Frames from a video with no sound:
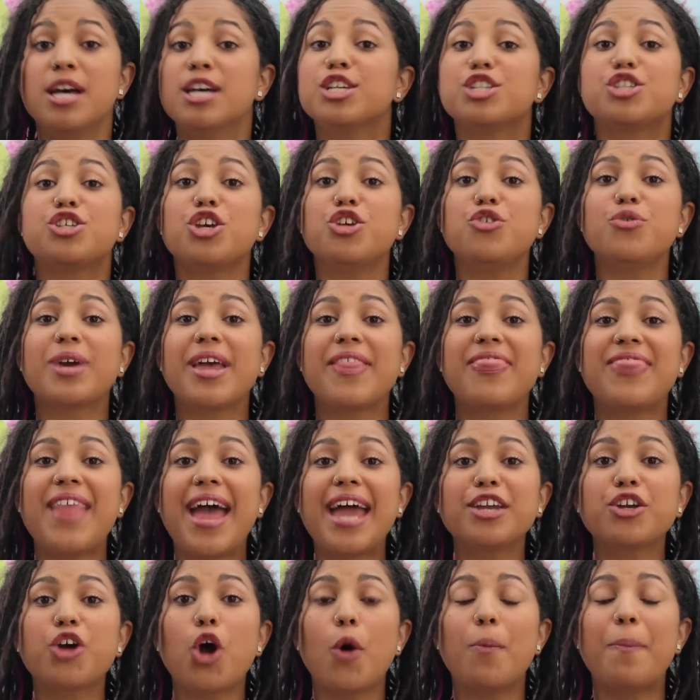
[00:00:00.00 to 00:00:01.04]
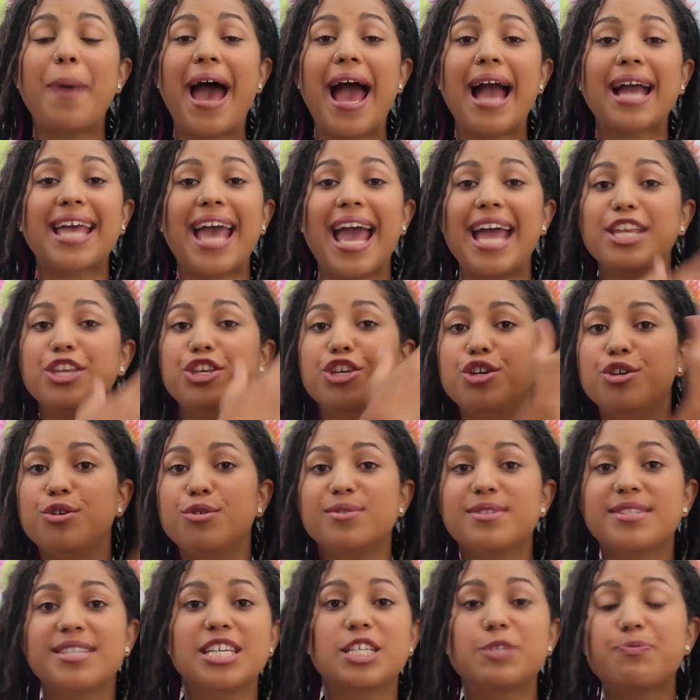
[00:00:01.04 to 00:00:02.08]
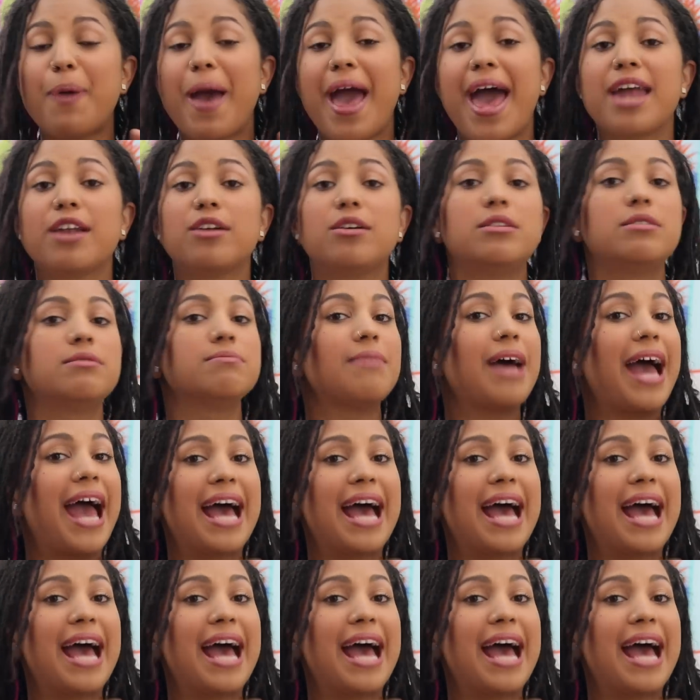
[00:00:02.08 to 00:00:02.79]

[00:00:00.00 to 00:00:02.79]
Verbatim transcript: So you can then go back and use this panel